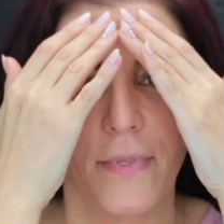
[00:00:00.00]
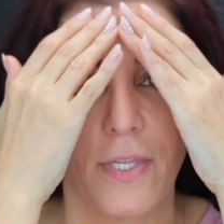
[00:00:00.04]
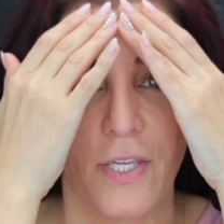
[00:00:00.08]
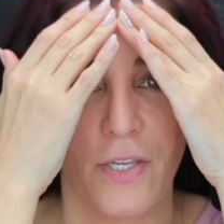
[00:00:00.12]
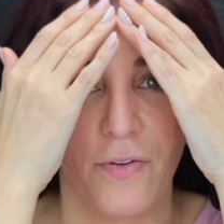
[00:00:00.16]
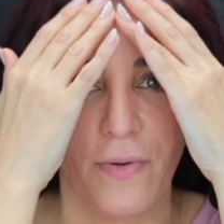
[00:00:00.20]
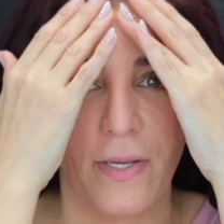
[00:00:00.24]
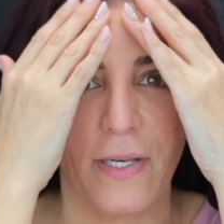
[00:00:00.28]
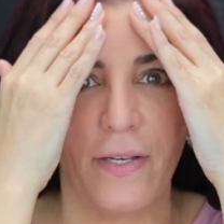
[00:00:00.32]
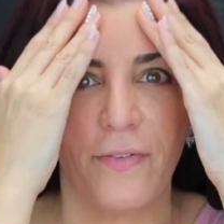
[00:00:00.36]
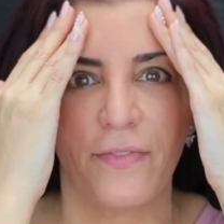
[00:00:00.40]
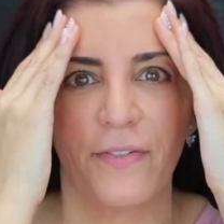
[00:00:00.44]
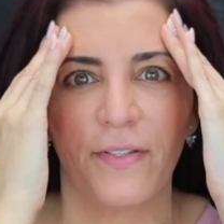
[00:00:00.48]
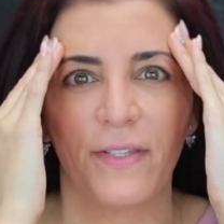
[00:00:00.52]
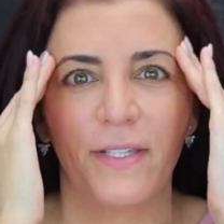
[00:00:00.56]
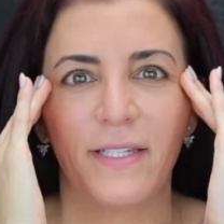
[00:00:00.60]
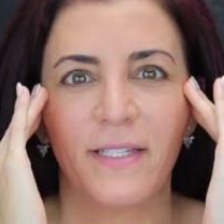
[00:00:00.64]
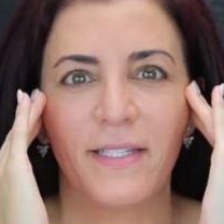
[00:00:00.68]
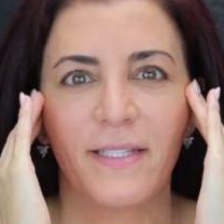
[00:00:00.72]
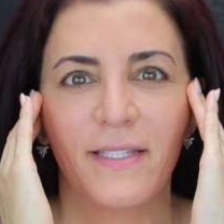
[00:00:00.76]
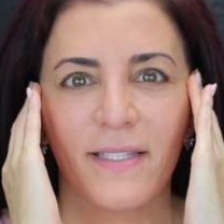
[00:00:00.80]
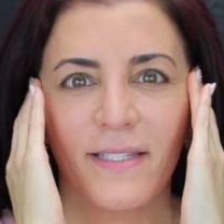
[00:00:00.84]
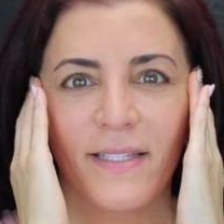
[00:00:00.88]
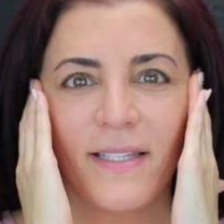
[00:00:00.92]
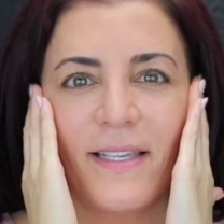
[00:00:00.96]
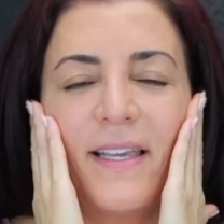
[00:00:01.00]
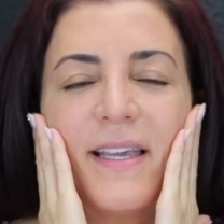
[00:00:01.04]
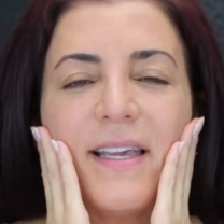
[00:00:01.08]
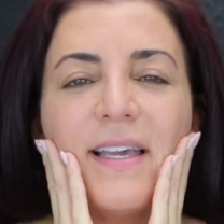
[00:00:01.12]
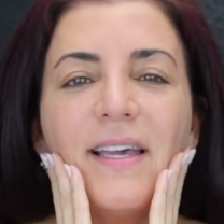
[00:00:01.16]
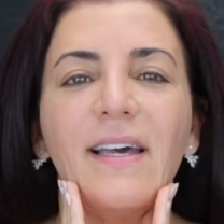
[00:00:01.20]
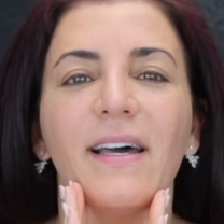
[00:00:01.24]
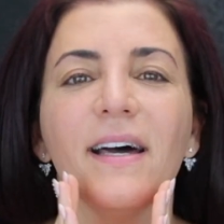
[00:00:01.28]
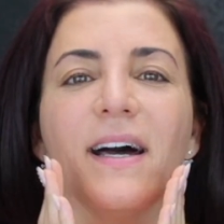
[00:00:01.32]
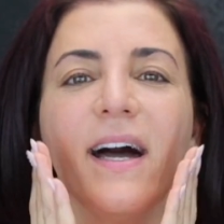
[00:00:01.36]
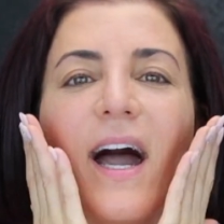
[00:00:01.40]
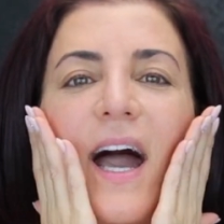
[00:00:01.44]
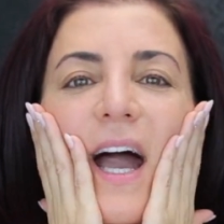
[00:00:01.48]
you ready for this?
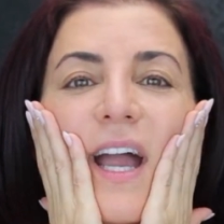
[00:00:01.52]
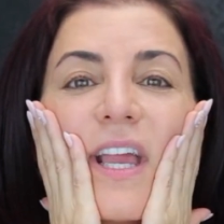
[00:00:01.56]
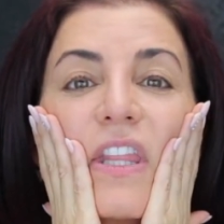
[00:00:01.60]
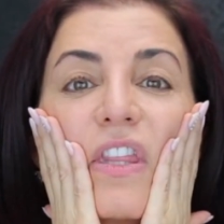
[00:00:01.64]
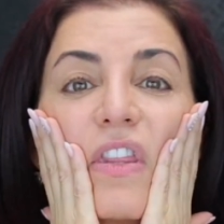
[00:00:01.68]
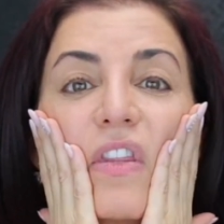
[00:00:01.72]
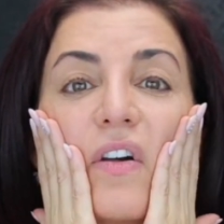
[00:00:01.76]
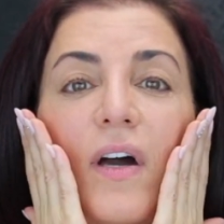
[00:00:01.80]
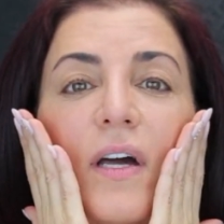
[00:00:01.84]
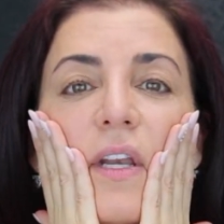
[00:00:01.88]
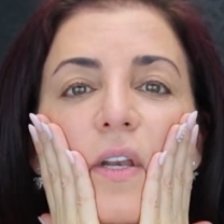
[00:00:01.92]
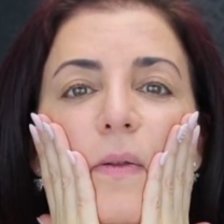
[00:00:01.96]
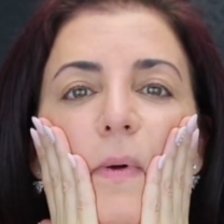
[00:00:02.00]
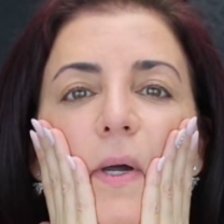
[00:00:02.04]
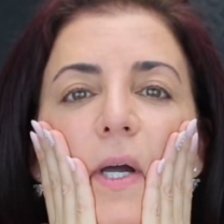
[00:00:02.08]
I thought